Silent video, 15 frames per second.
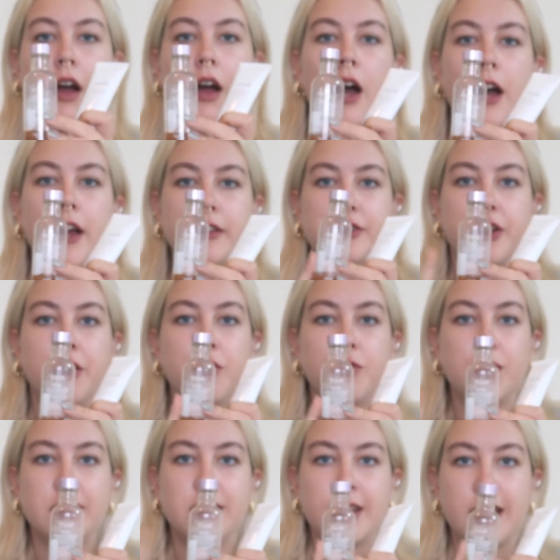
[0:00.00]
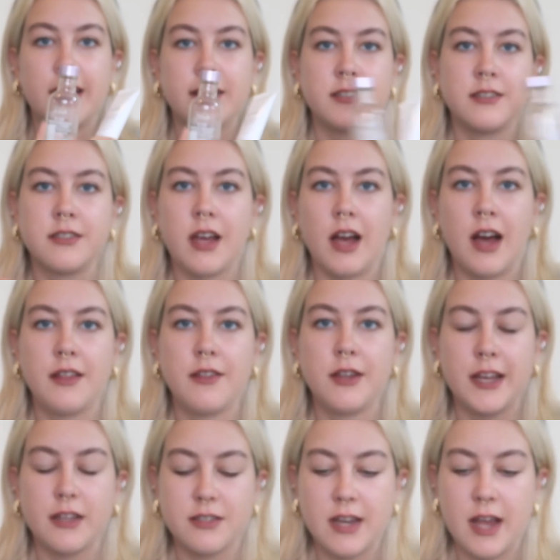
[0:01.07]
I tone with this and the
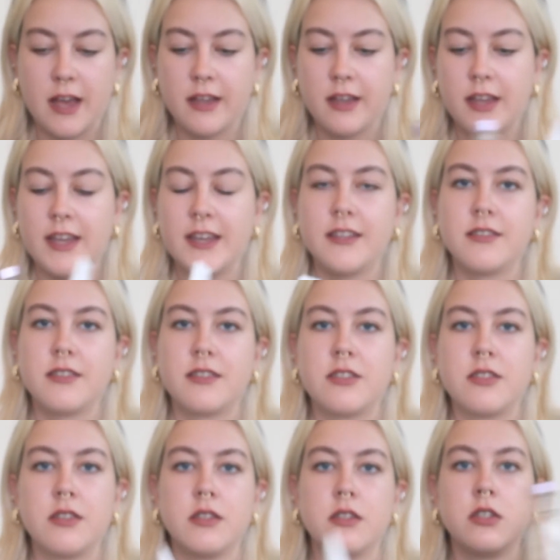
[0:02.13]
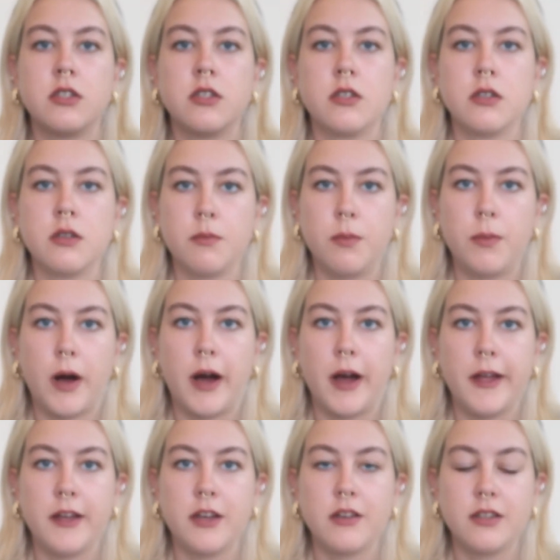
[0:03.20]
next day it's
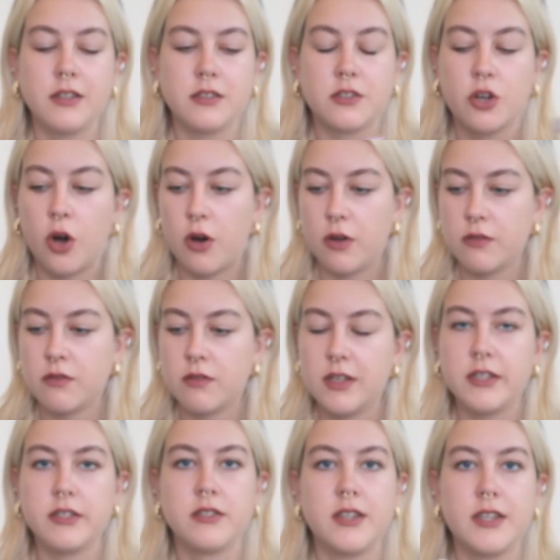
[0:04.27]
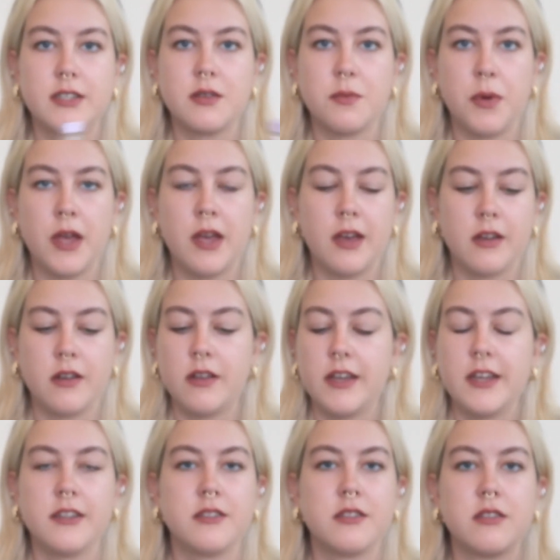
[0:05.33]
bye, it's gone, it's disappeared.
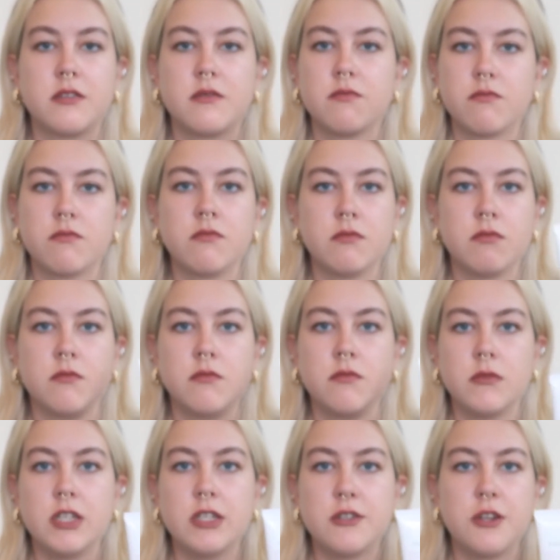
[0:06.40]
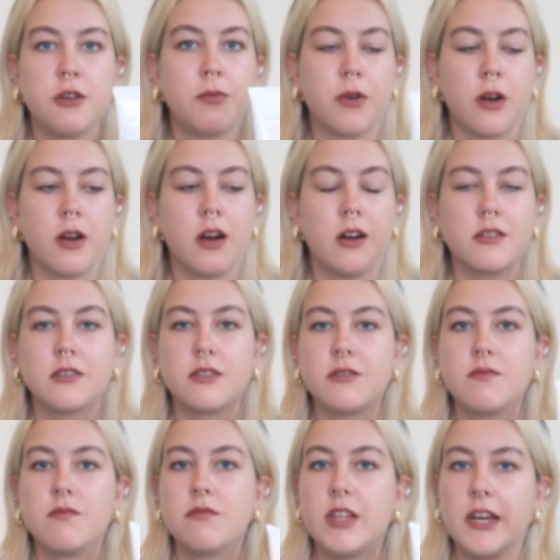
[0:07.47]
It's these two products,
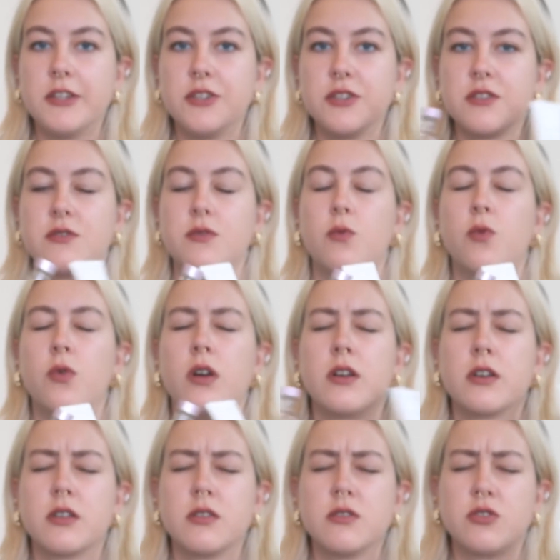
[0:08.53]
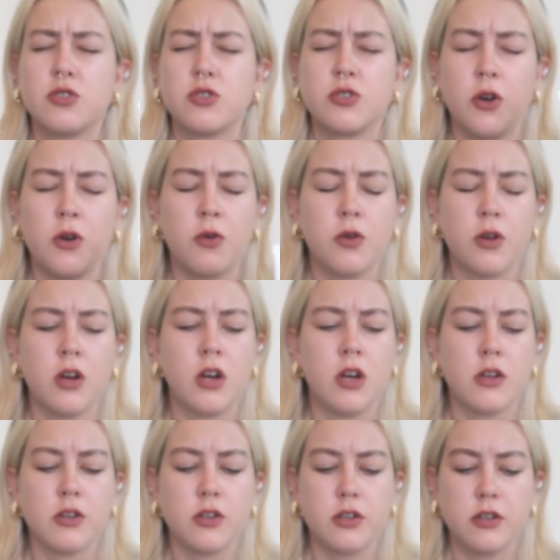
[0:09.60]
they just work so
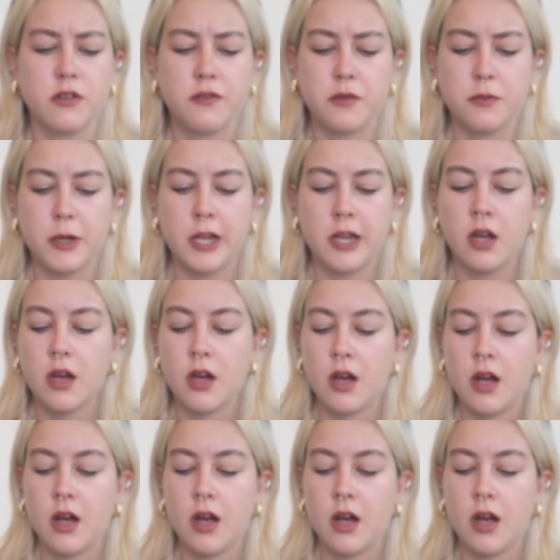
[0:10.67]
good for me.